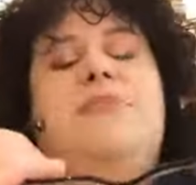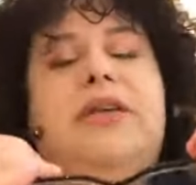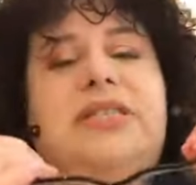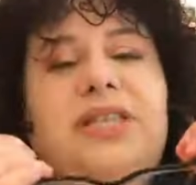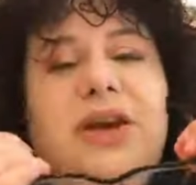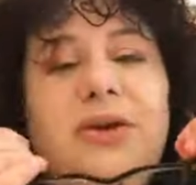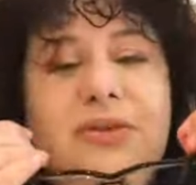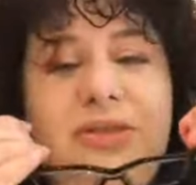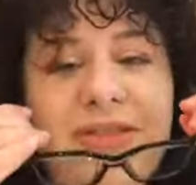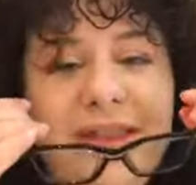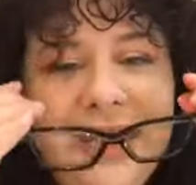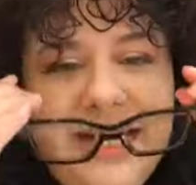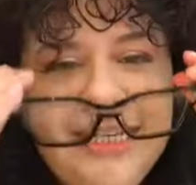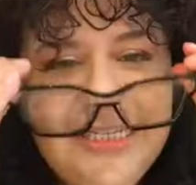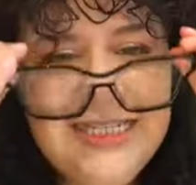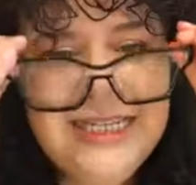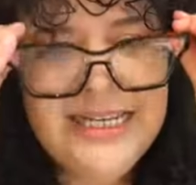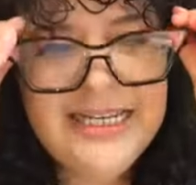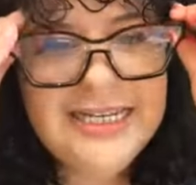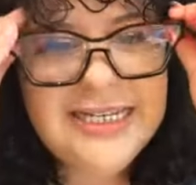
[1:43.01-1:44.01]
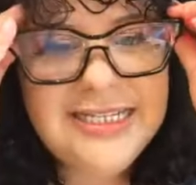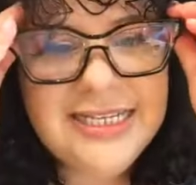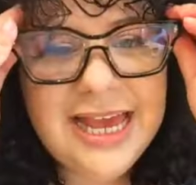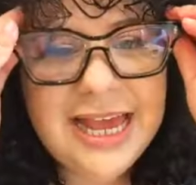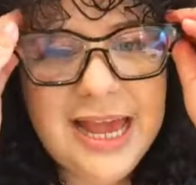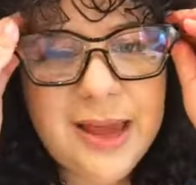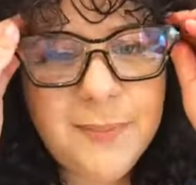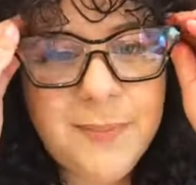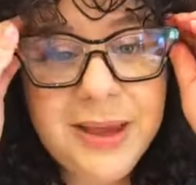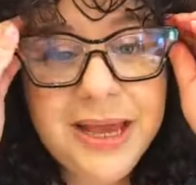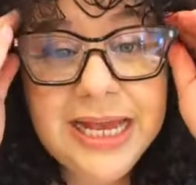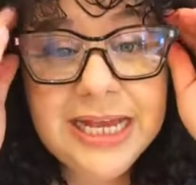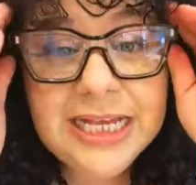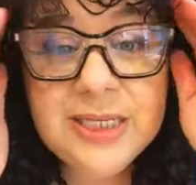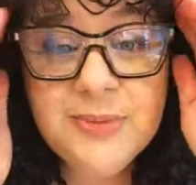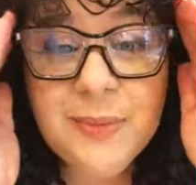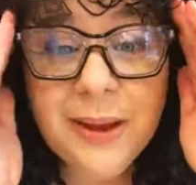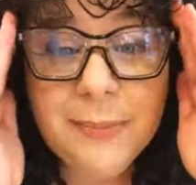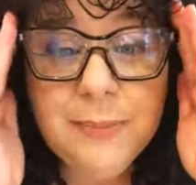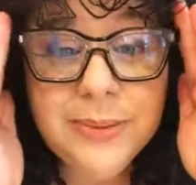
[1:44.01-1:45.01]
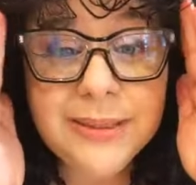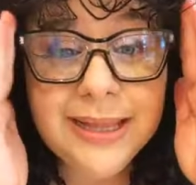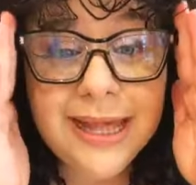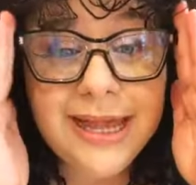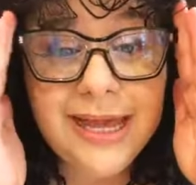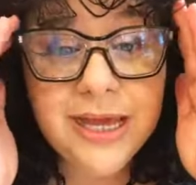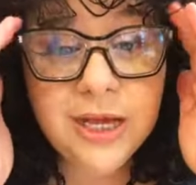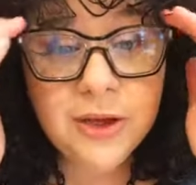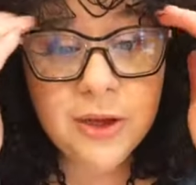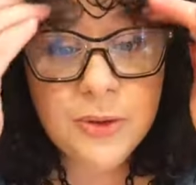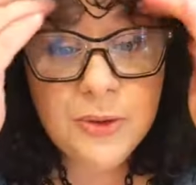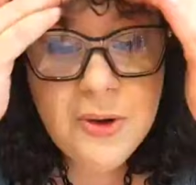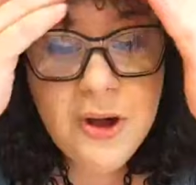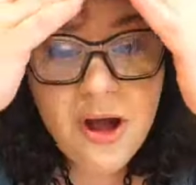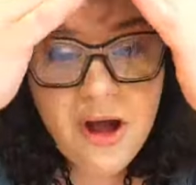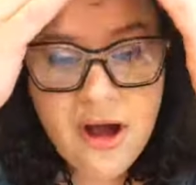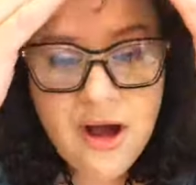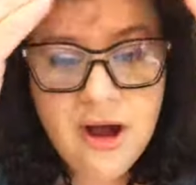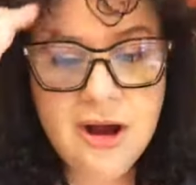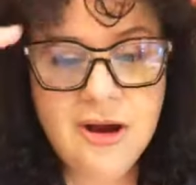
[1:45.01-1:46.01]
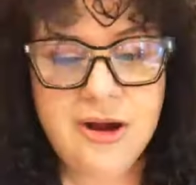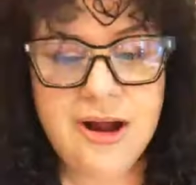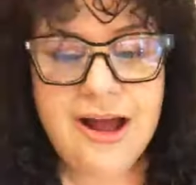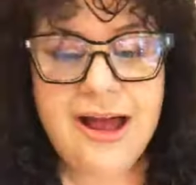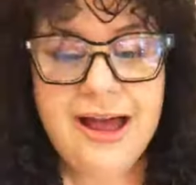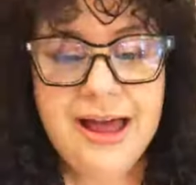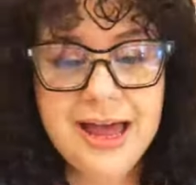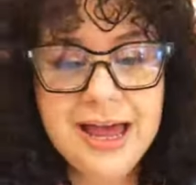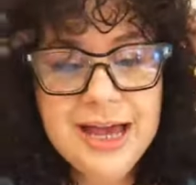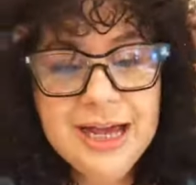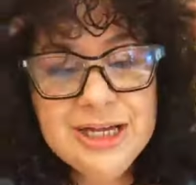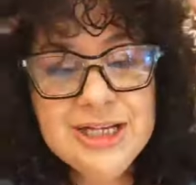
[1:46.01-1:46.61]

So this is a piece by Blake Kuwahara.